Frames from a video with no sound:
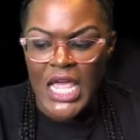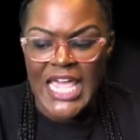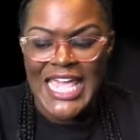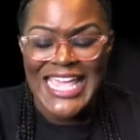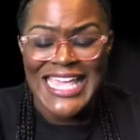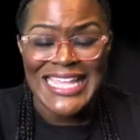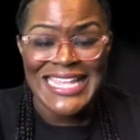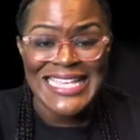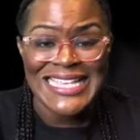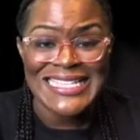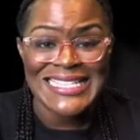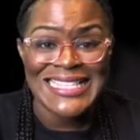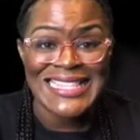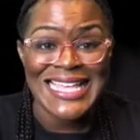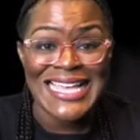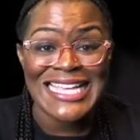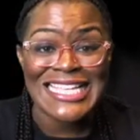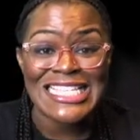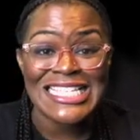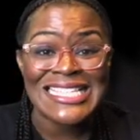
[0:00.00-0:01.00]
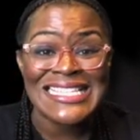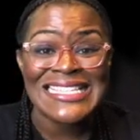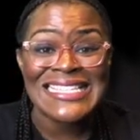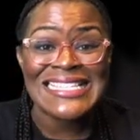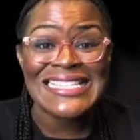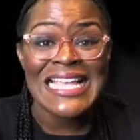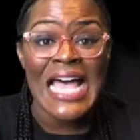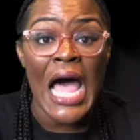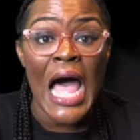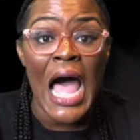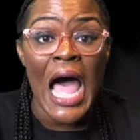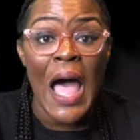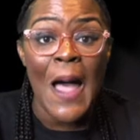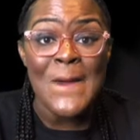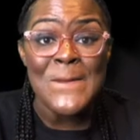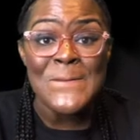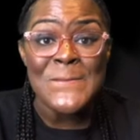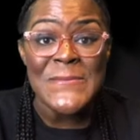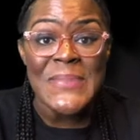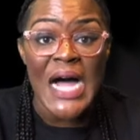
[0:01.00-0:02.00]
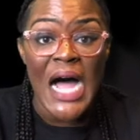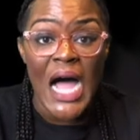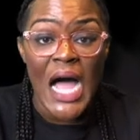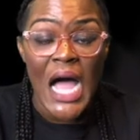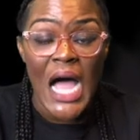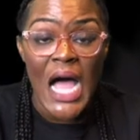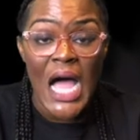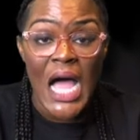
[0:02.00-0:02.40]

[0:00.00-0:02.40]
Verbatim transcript: It is the sum